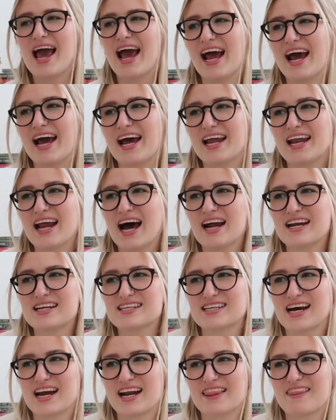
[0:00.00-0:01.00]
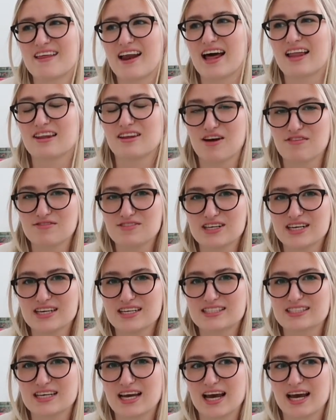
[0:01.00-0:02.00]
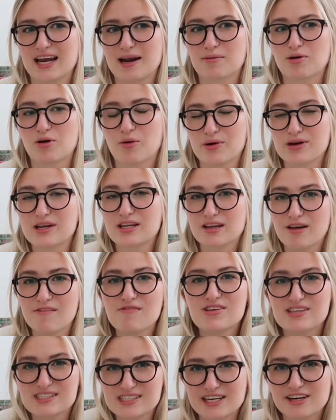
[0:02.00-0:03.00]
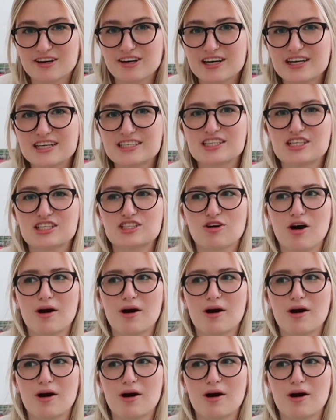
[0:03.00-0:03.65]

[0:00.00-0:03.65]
and I decided that I loved it and I'm going to love the series,